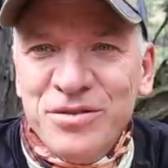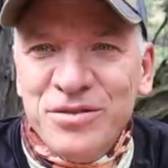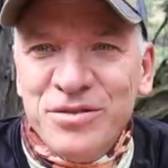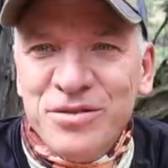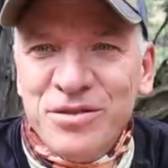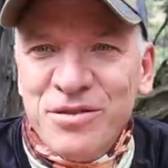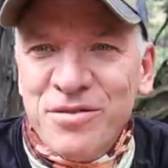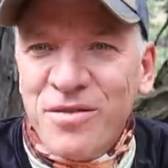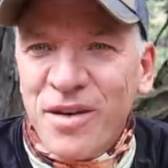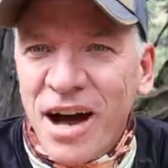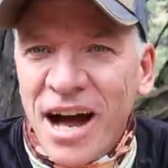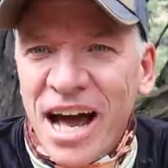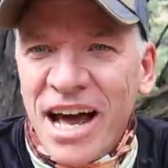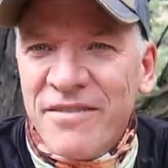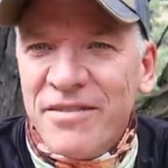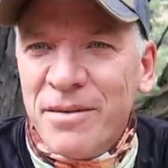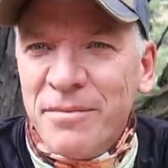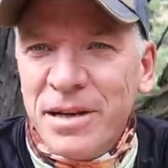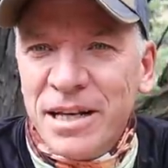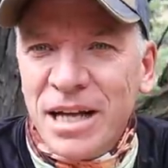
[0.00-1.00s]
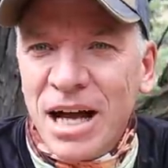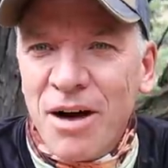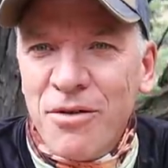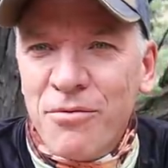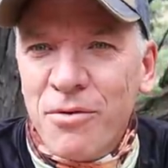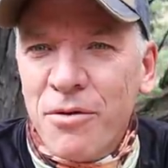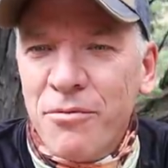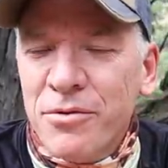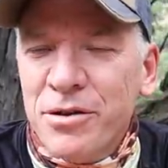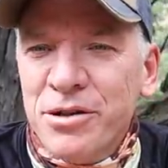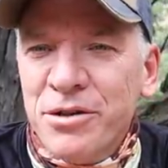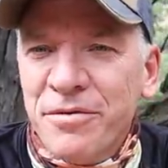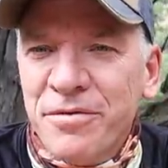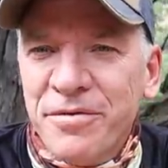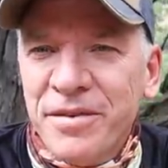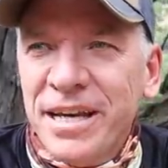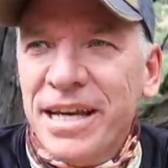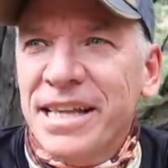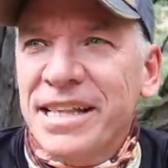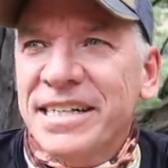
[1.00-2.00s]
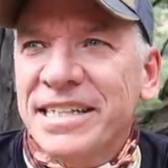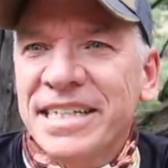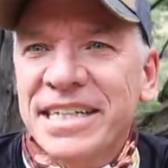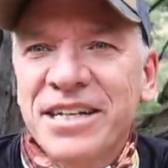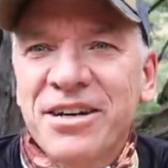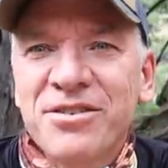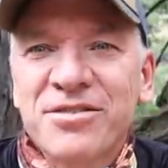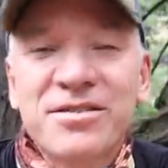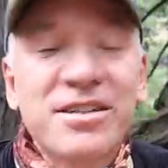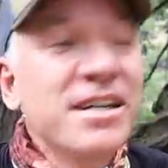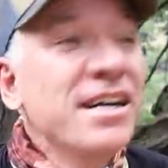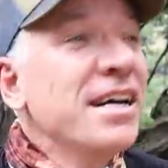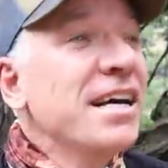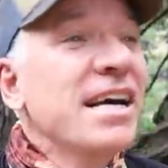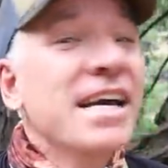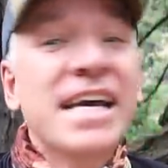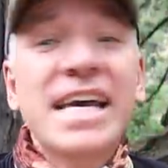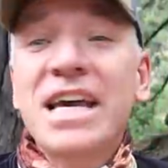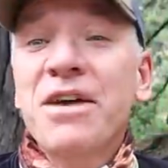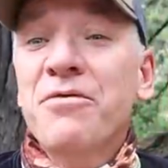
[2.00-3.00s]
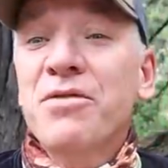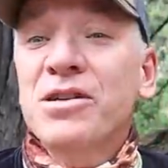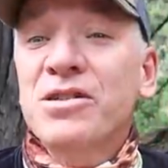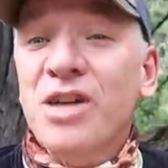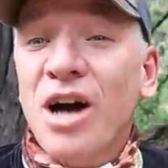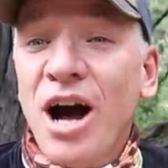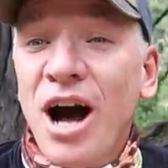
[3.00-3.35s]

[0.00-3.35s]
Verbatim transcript: survive? I mean, how, what were you feeling? He goes, it was